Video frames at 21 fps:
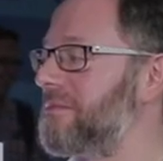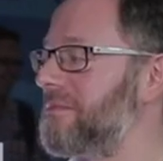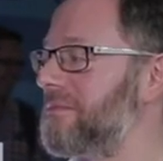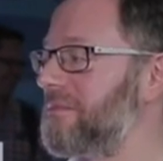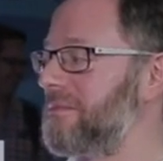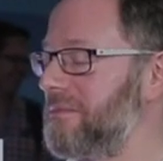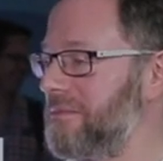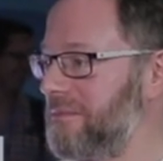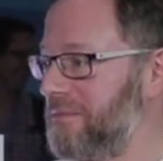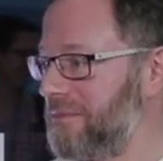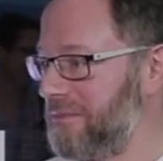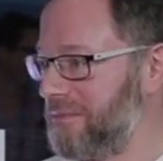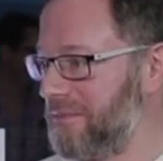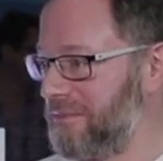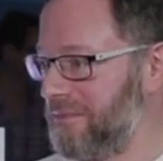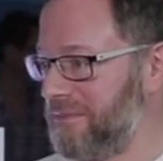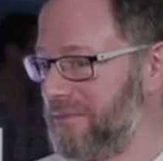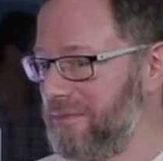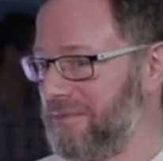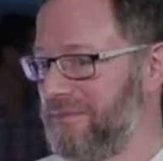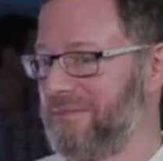
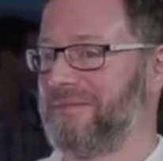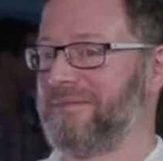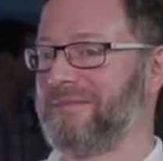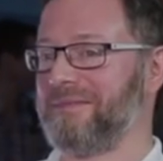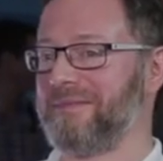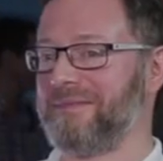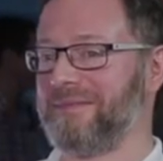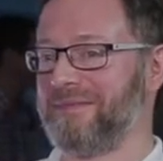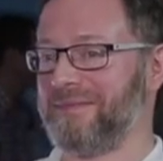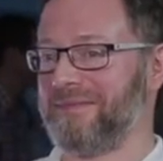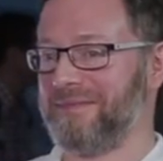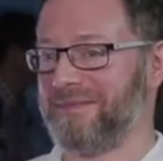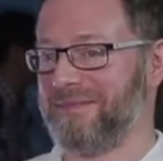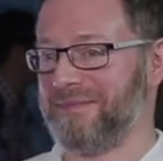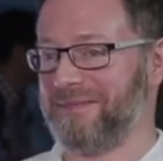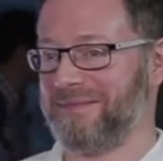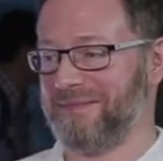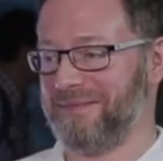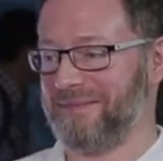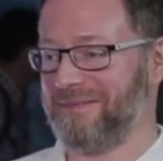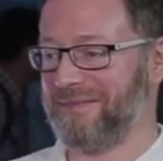
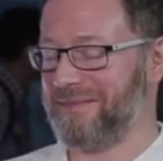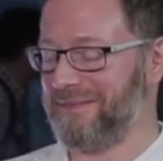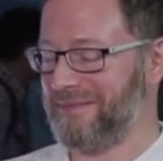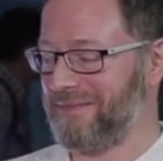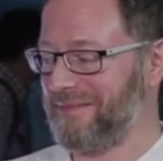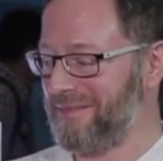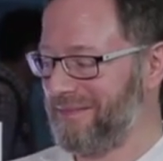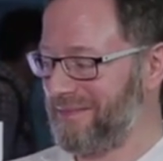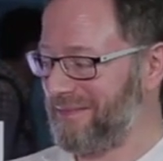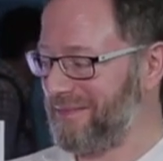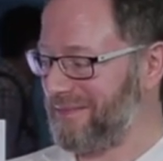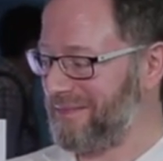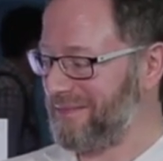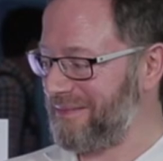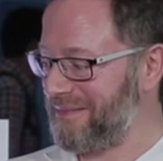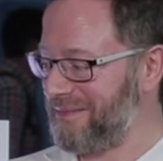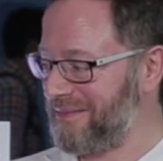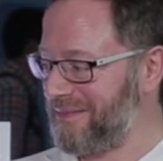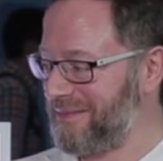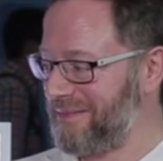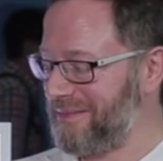
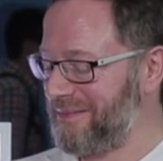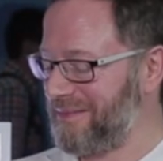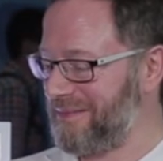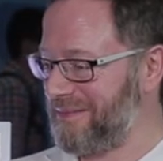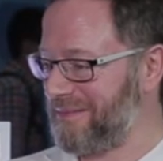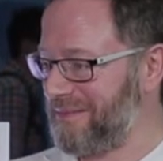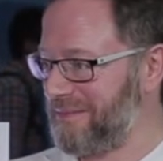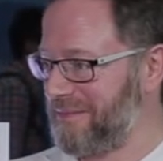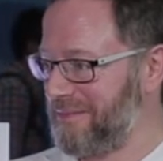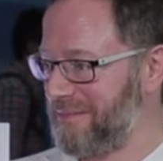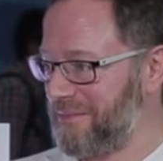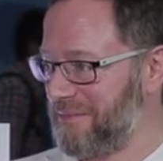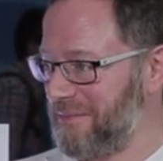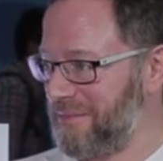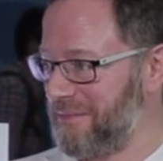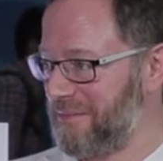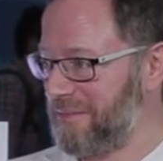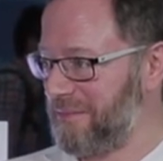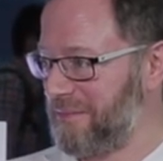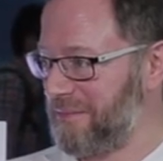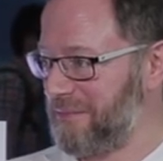
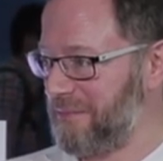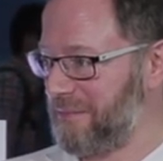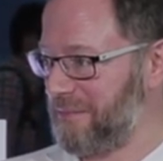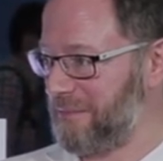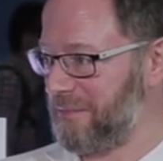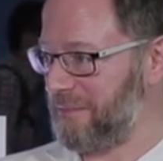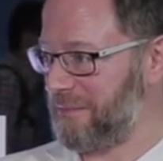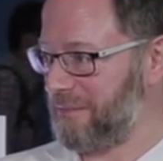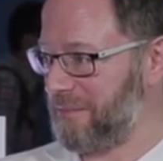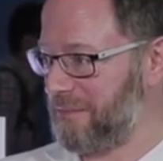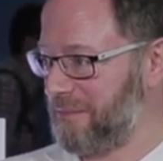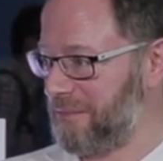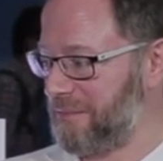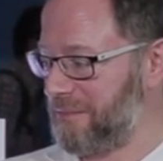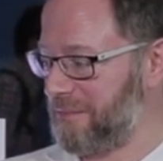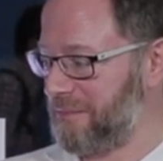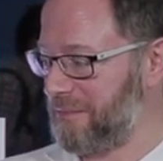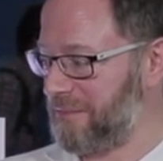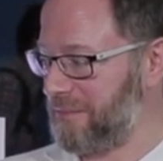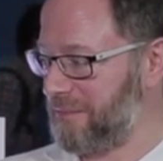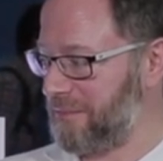
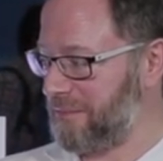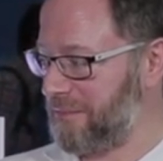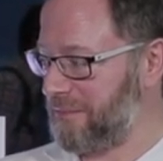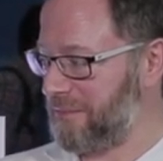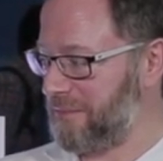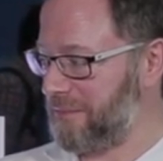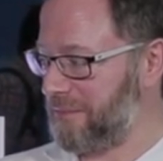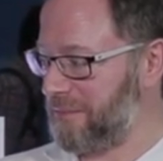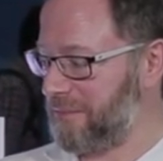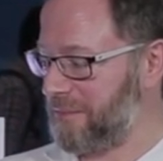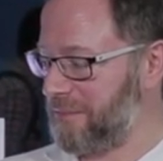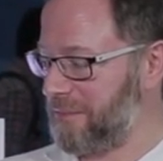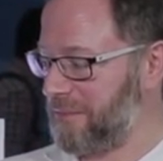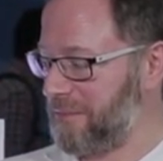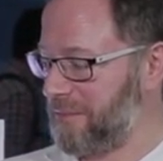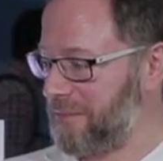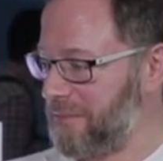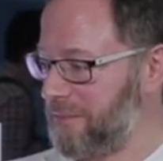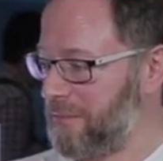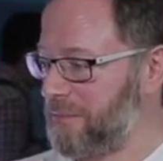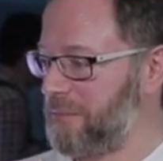
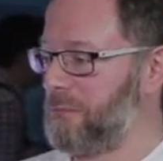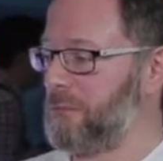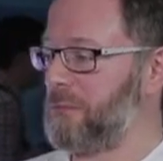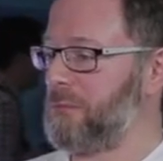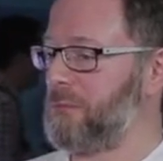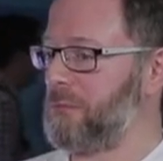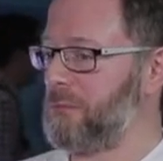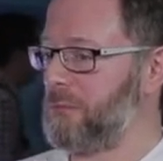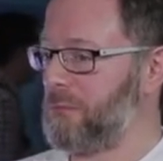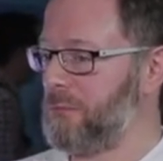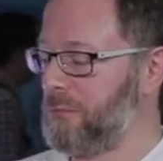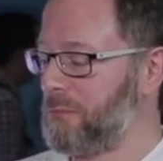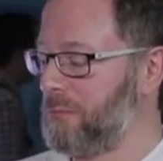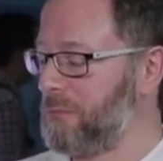The person shown says nothing.